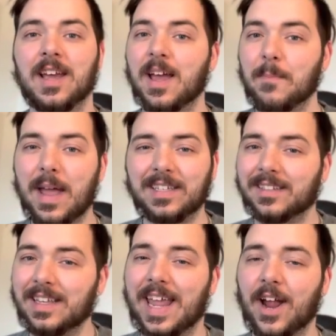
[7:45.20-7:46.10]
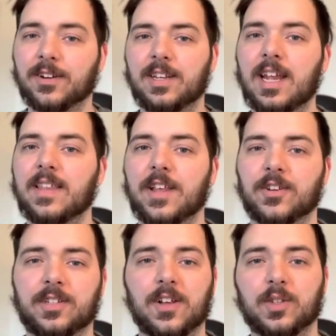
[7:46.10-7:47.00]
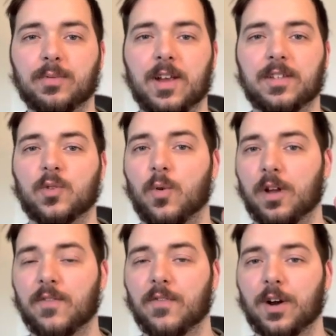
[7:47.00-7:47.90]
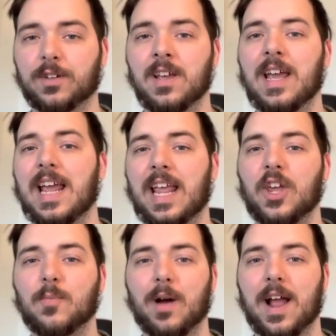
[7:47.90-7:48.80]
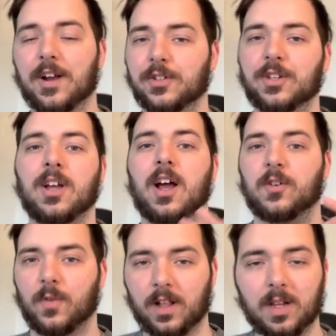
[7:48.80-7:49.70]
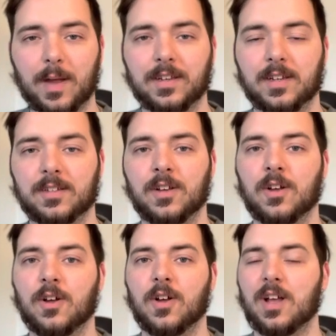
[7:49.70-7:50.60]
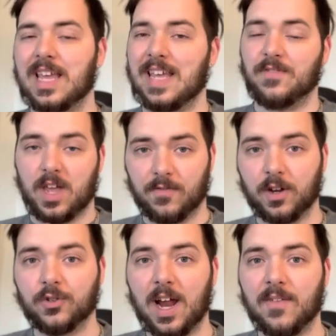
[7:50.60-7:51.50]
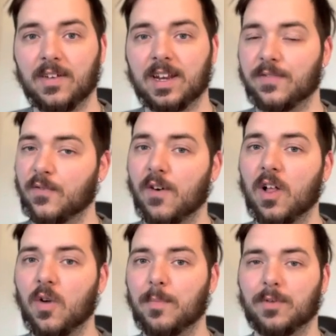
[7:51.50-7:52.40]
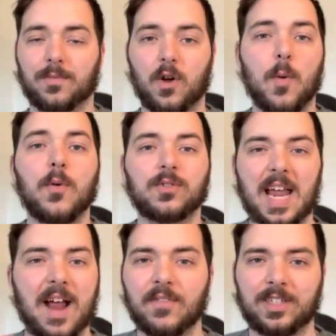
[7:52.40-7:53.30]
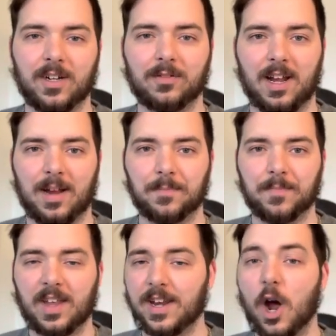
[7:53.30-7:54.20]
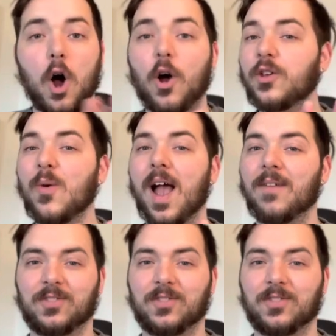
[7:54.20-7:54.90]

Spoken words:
basically guarantee that your sales process will convert and get you buyers on a regular basis if you have good traffic and if you follow up almost every single time. And all you have to